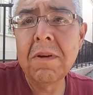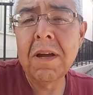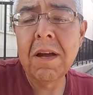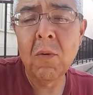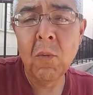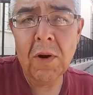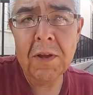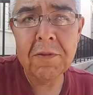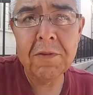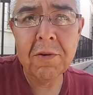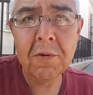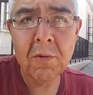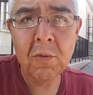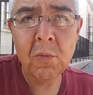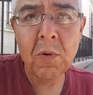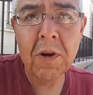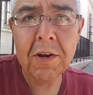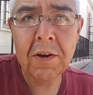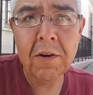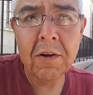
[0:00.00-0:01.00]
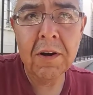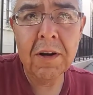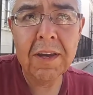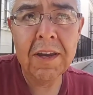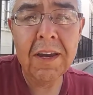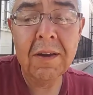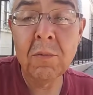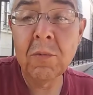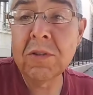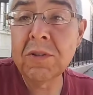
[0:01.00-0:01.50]
I went through one
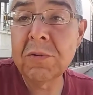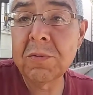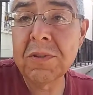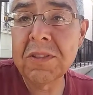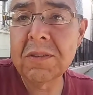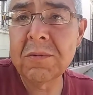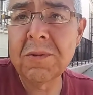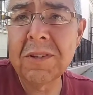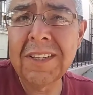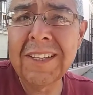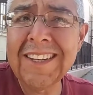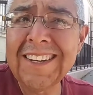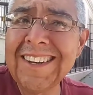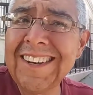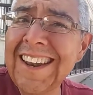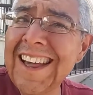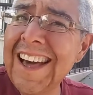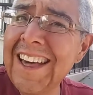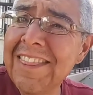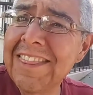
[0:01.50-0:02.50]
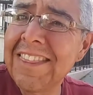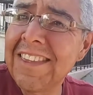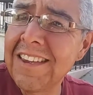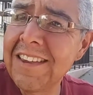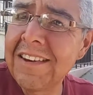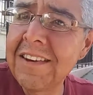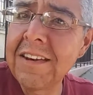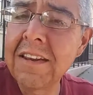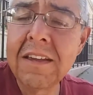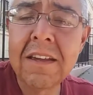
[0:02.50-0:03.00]
hurricane, which was really
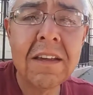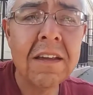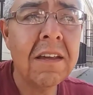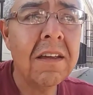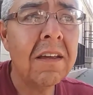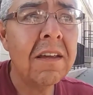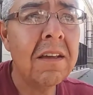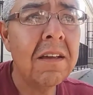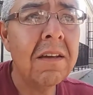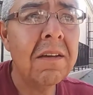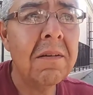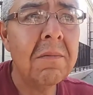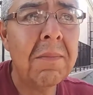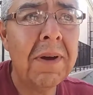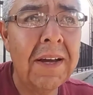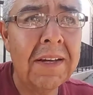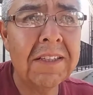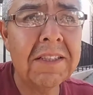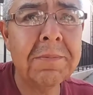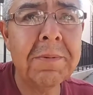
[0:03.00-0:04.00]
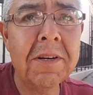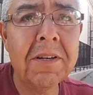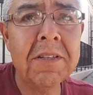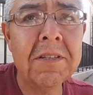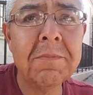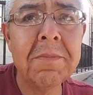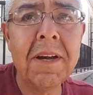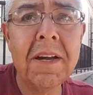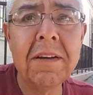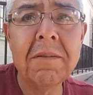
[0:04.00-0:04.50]
nothing. My
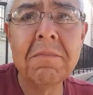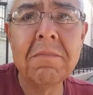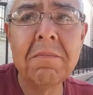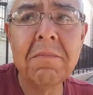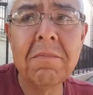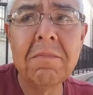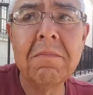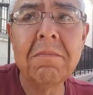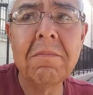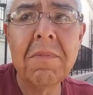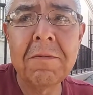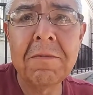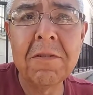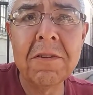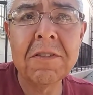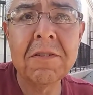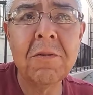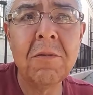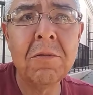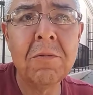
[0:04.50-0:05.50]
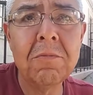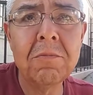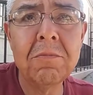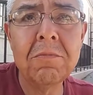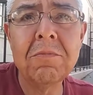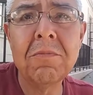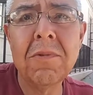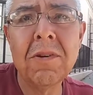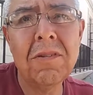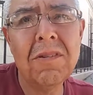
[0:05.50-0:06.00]
experience, my first
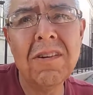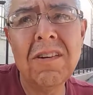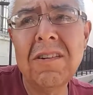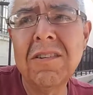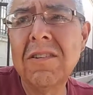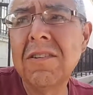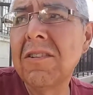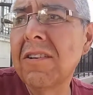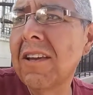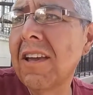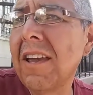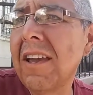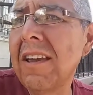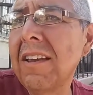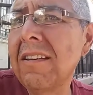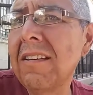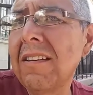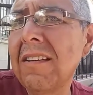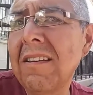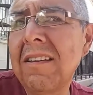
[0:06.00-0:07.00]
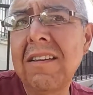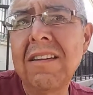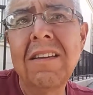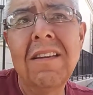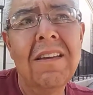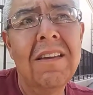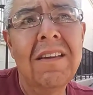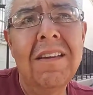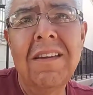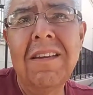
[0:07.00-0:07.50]
home hurricane,
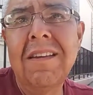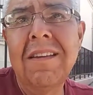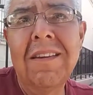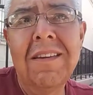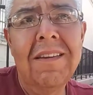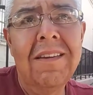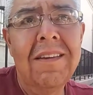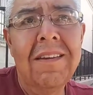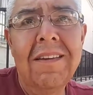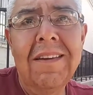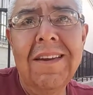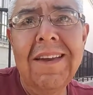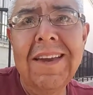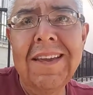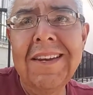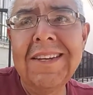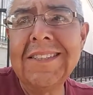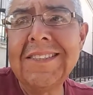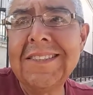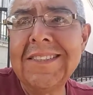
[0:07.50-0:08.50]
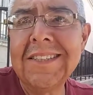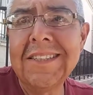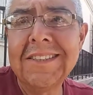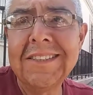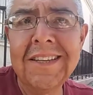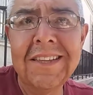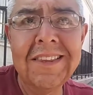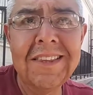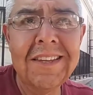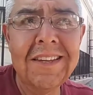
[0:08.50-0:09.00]

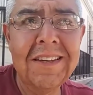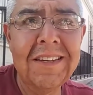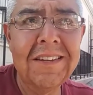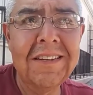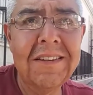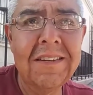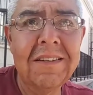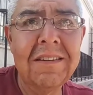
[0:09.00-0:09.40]
86, I think,